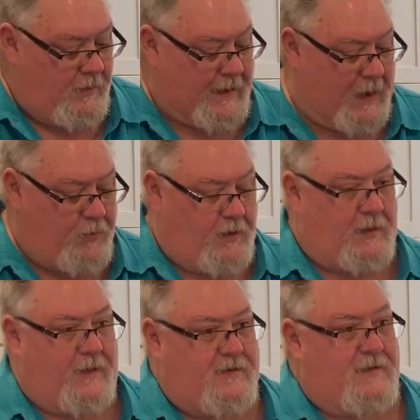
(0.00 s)
Now we're going to
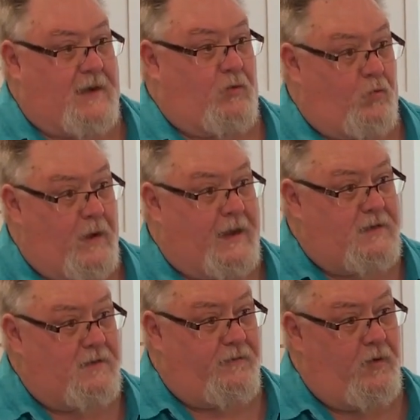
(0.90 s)
let the steak
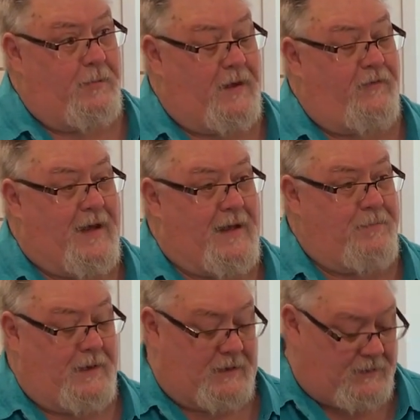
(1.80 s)
rest for about
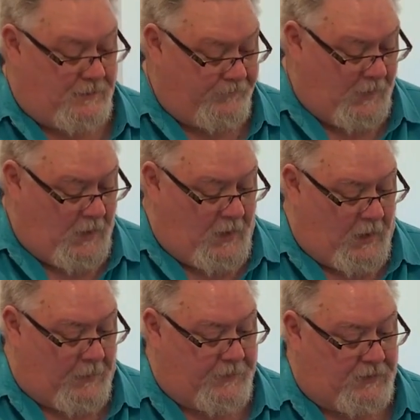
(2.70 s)
5 minutes.
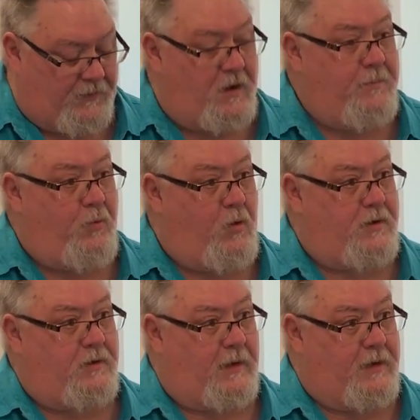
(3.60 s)
It's very
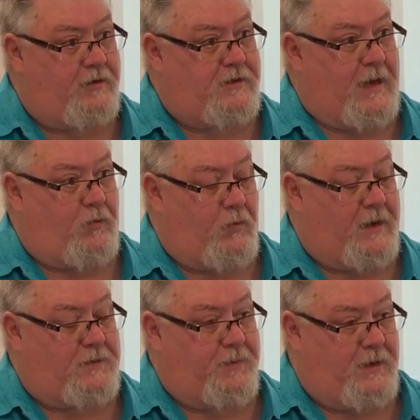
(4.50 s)
important to let your steak
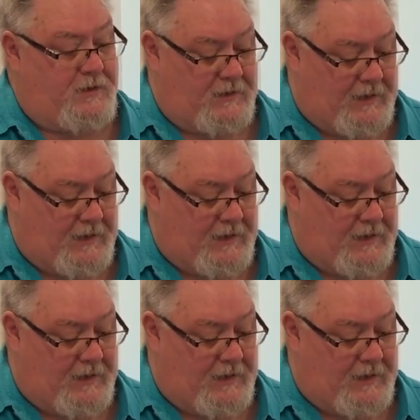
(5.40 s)
rest because